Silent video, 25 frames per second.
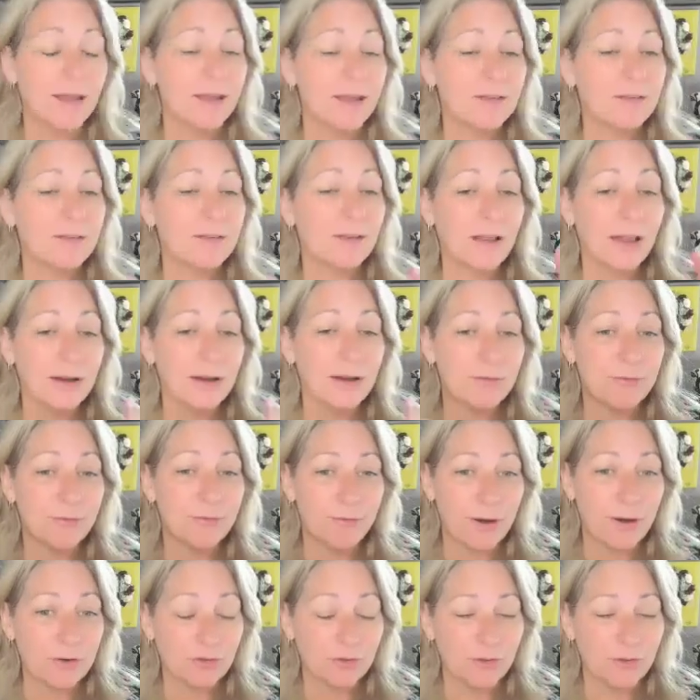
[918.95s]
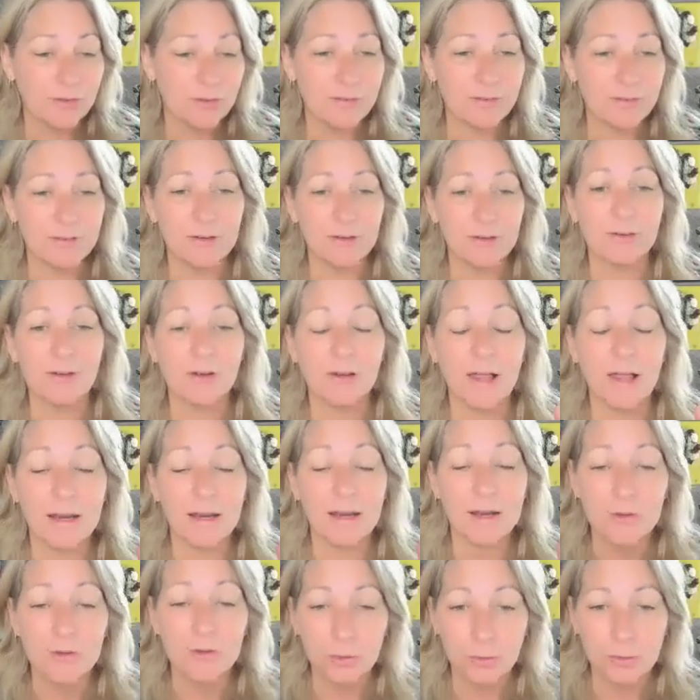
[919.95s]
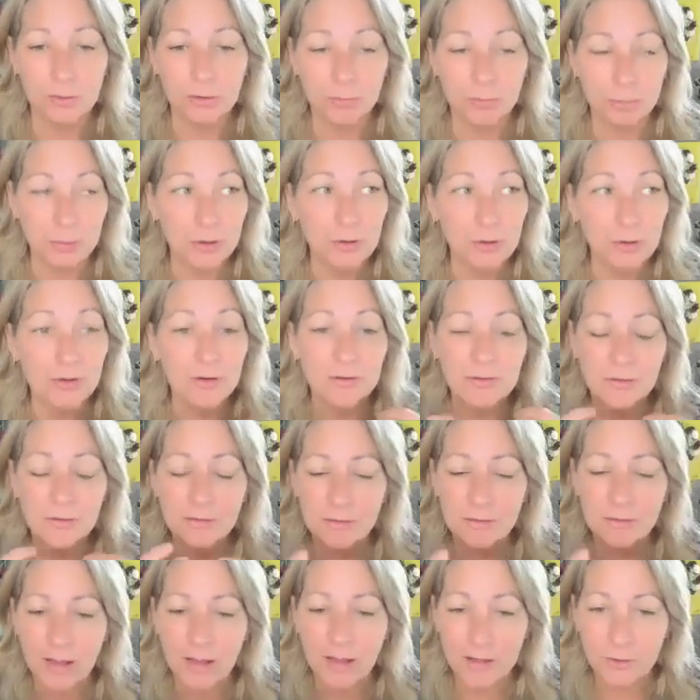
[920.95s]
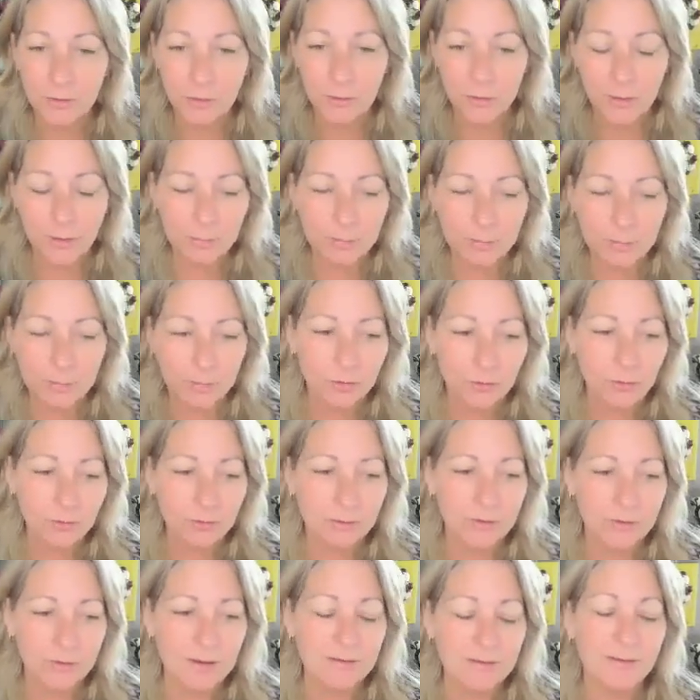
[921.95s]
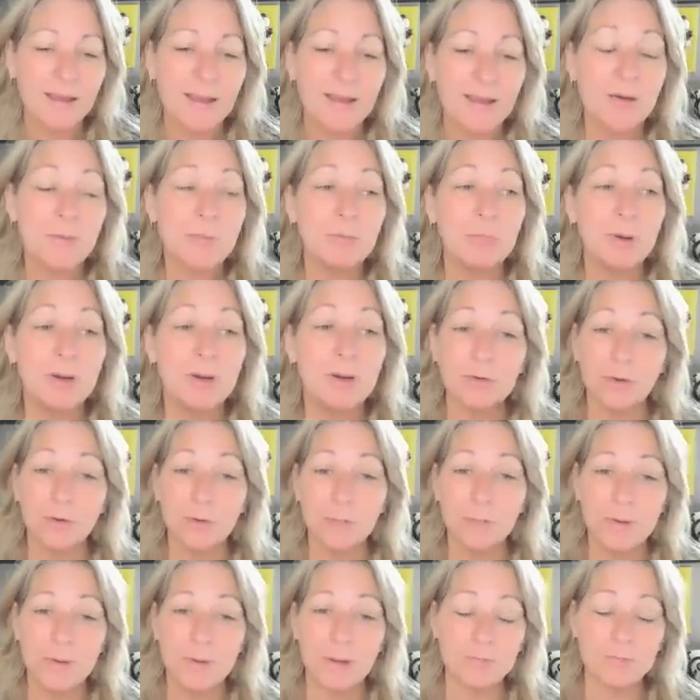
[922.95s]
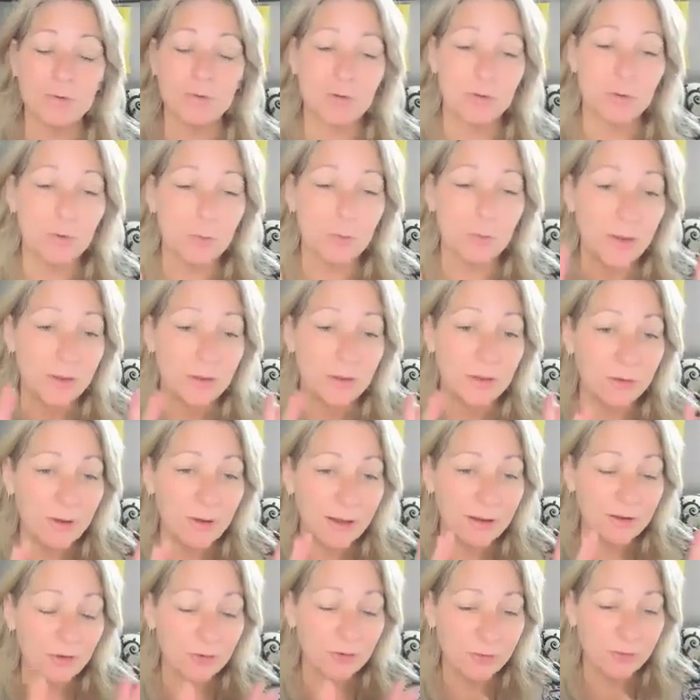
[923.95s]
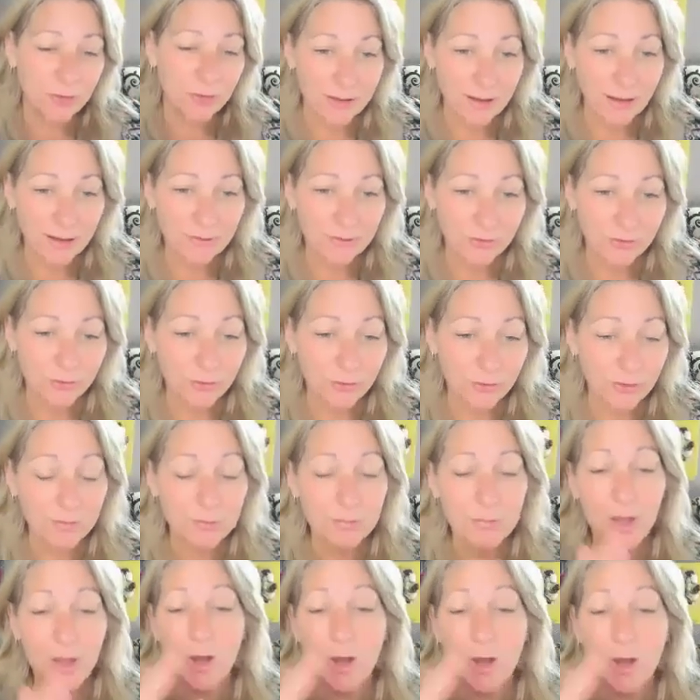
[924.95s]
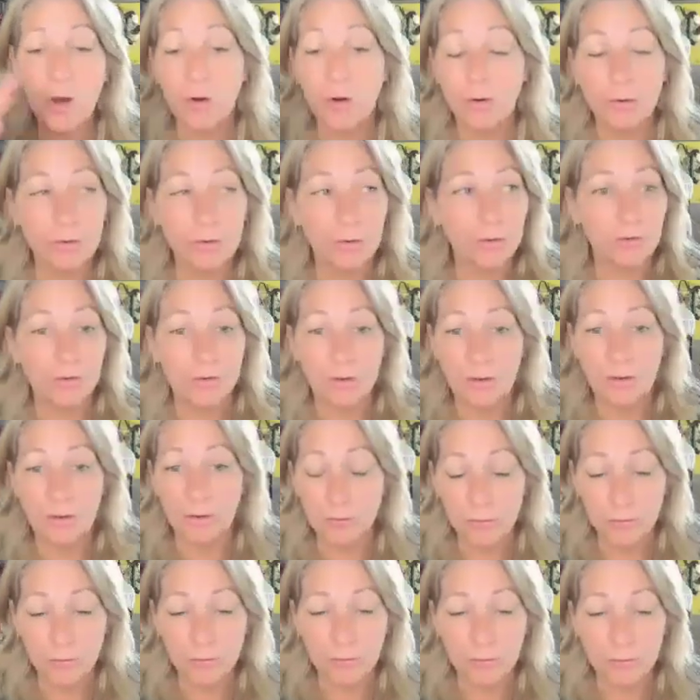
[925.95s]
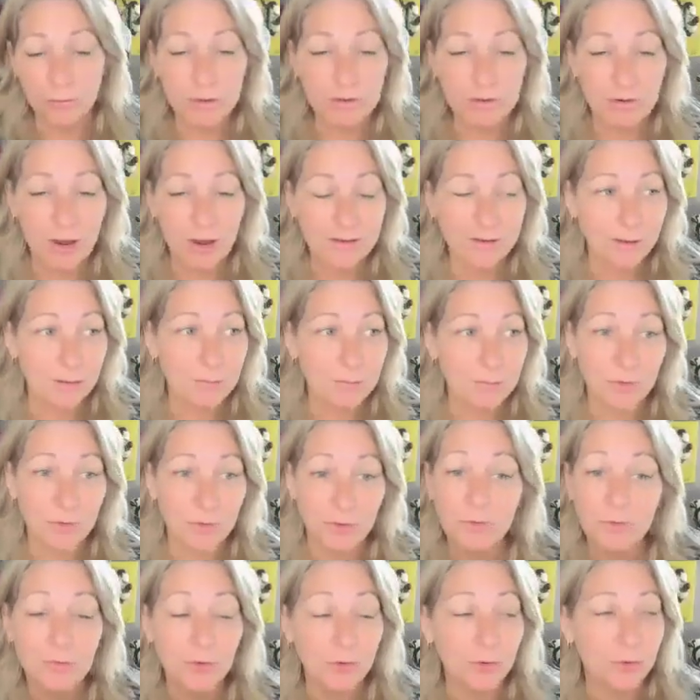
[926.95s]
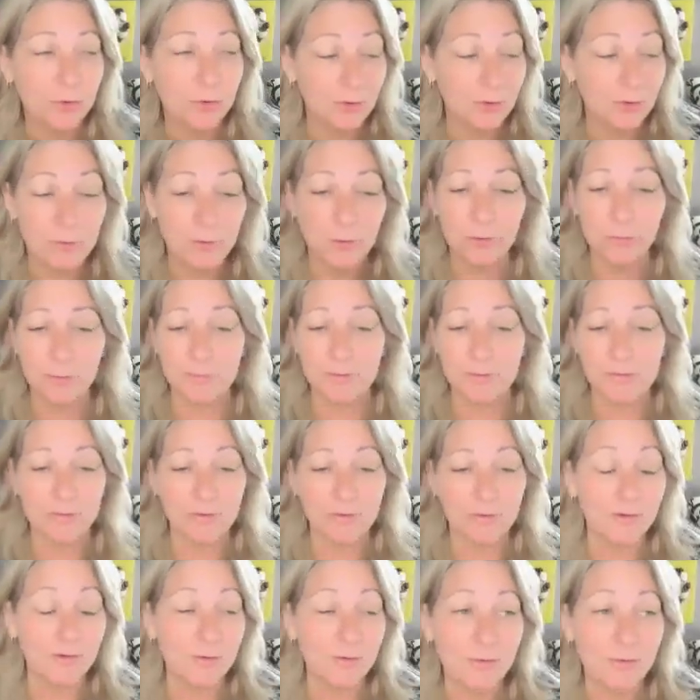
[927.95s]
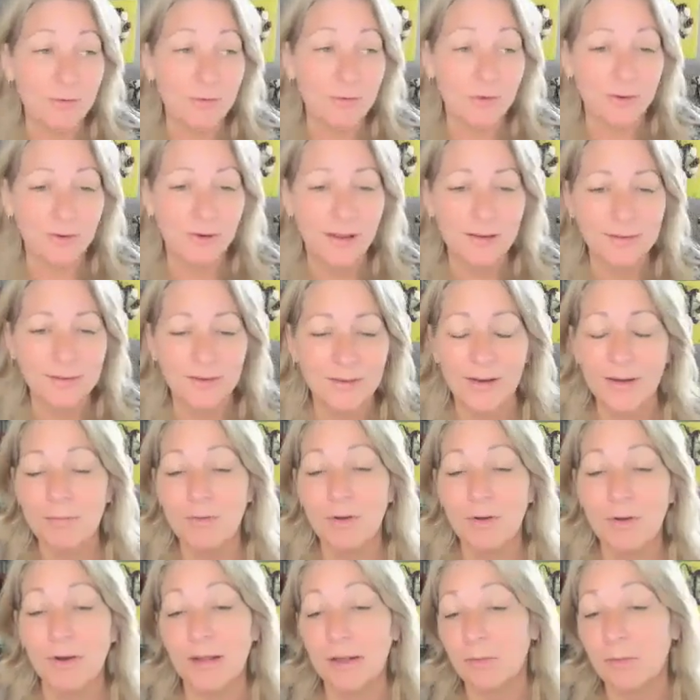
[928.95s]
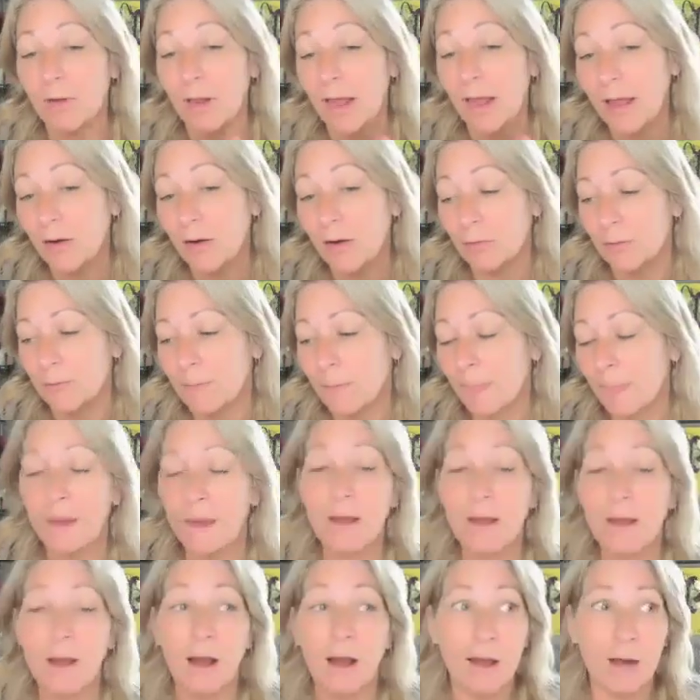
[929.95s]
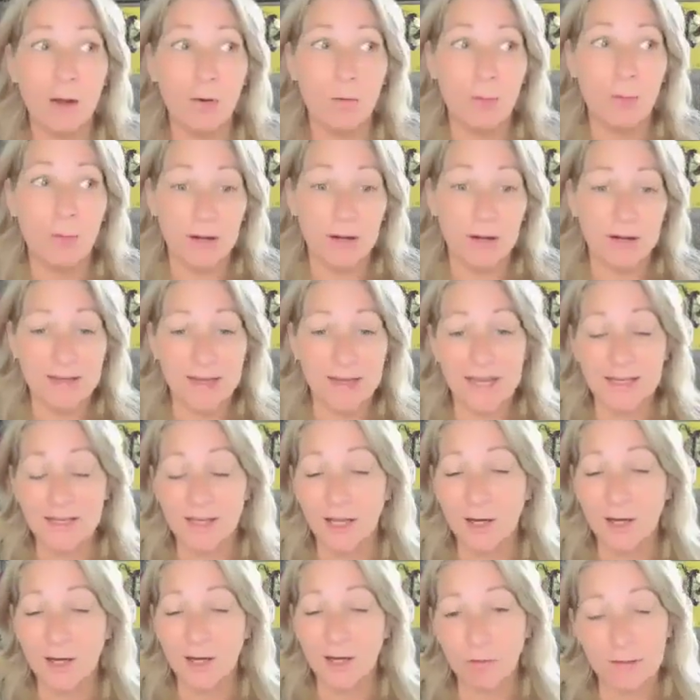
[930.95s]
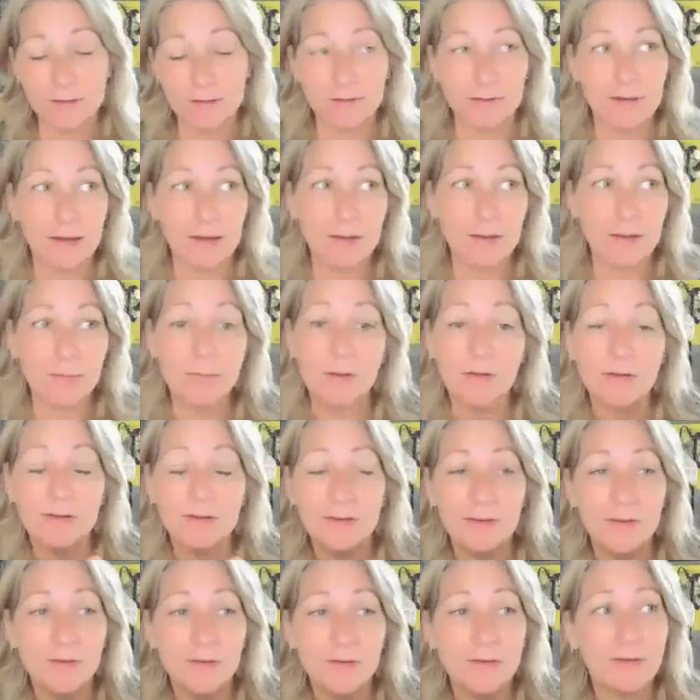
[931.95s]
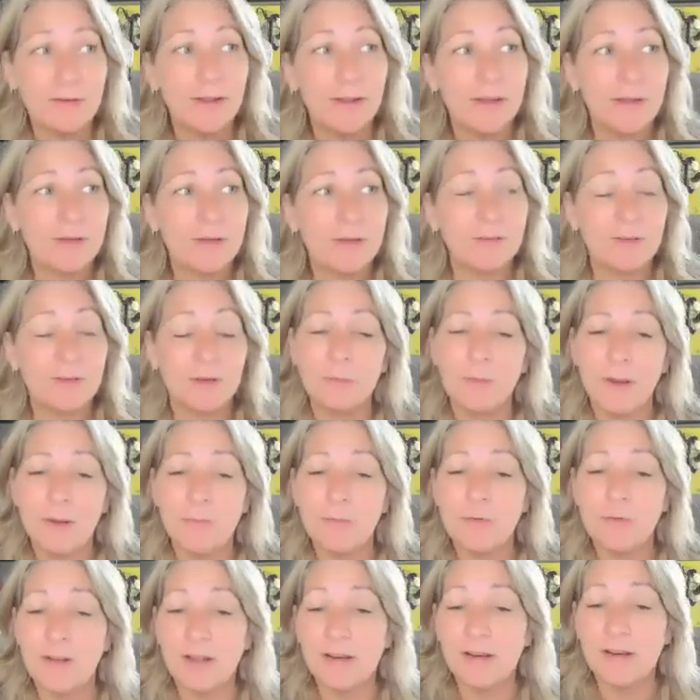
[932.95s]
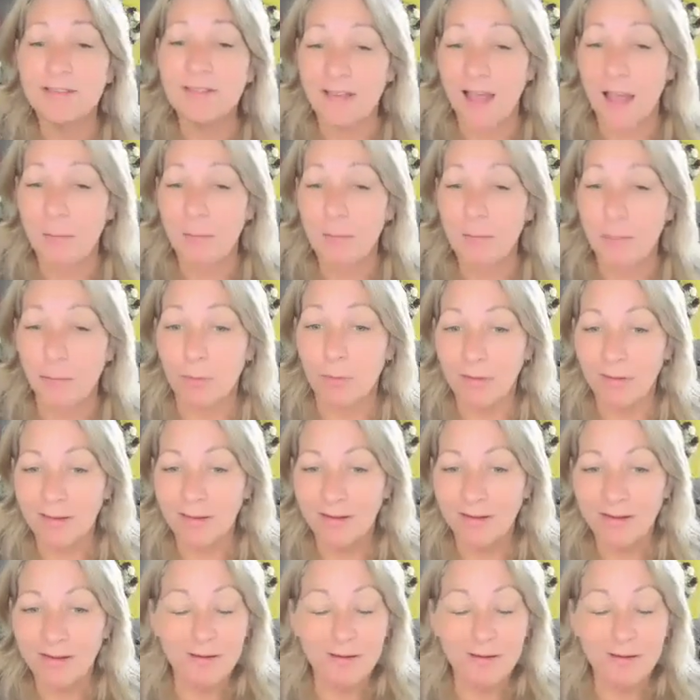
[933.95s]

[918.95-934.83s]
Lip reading: It's a lot of freshness. There's a lot of new experiences, a lot of new opportunities, but it's going to be up to you whether or not you say yes to them or you reject them. So if you're someone who's been single for a long time, you're like, well, I don't want to date. I don't like to date. Well, sometimes you got to sample.